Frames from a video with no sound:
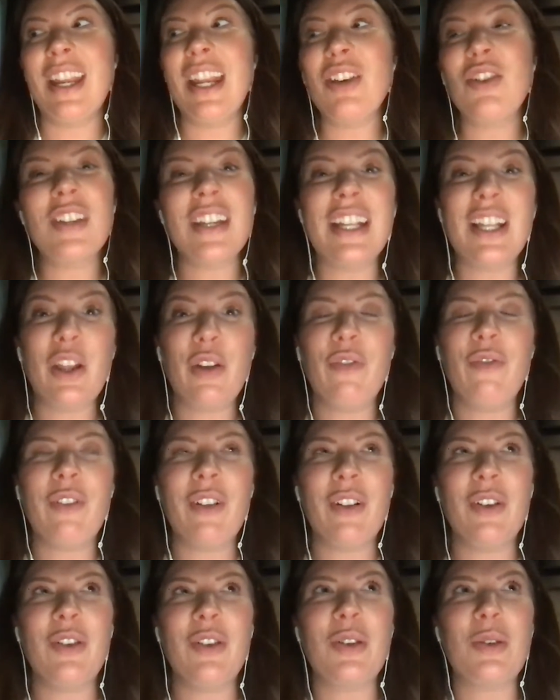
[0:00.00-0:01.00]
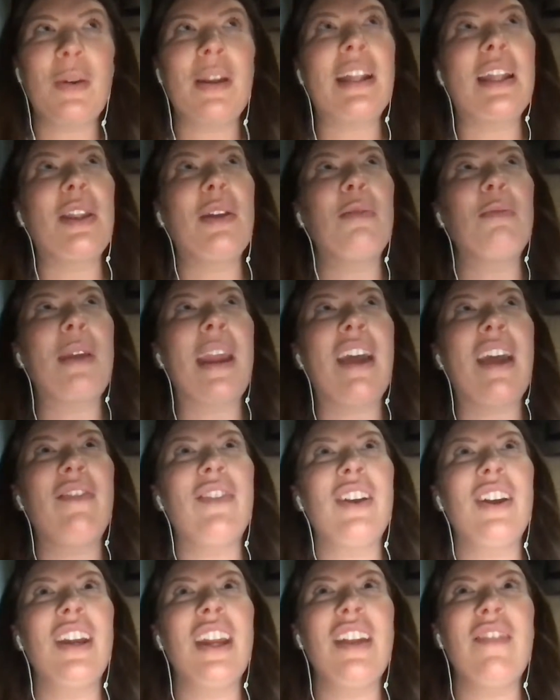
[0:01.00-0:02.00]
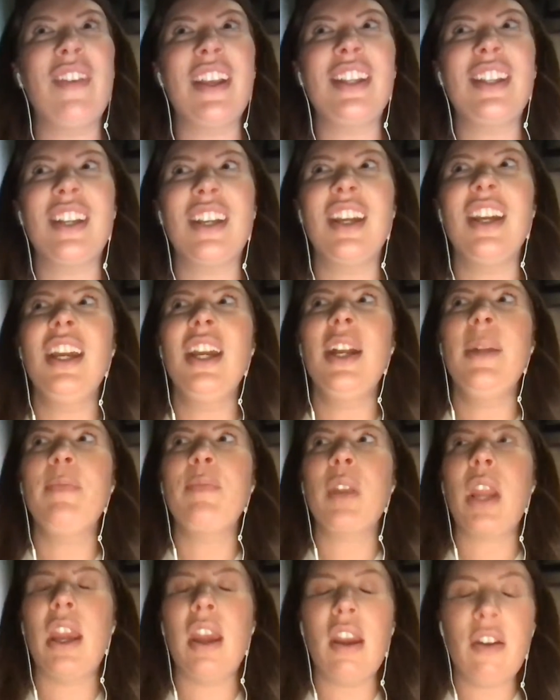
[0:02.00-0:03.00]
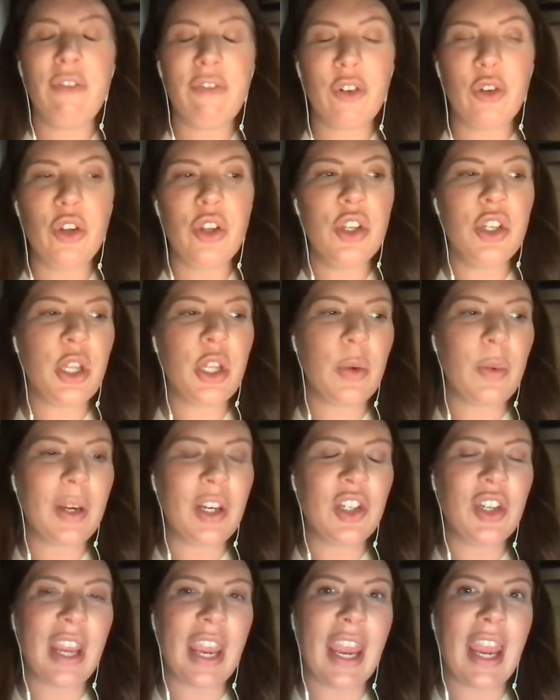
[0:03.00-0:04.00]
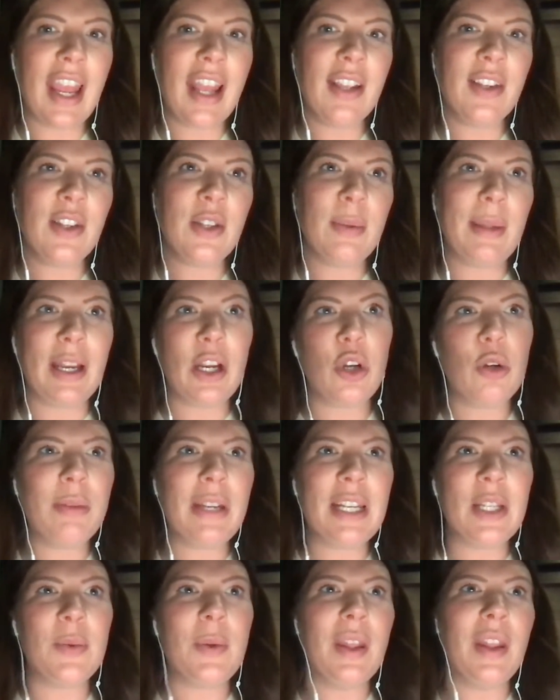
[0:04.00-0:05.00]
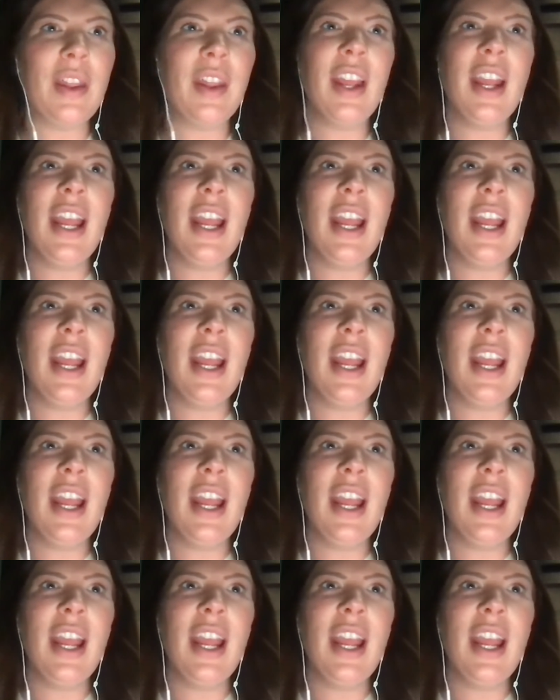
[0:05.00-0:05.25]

Interestingly, just quickly though, we have an investor, a fund that we share some like updates with,